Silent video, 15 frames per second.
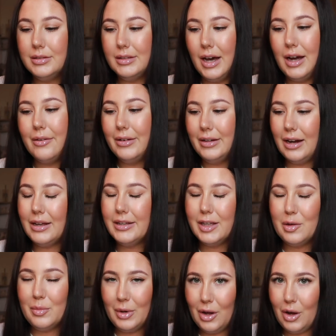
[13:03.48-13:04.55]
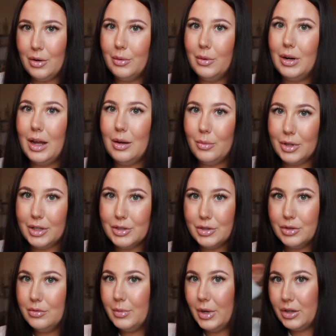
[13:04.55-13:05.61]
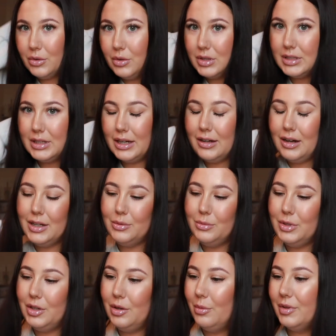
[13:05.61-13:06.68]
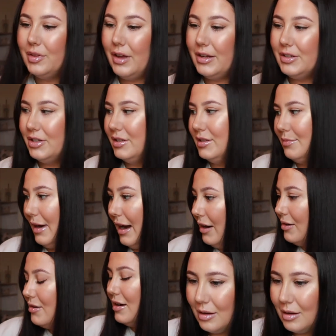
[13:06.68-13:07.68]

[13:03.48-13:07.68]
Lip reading: are in, like, year below, or, like, want to do my course and, like, kind of want to know what third year is about.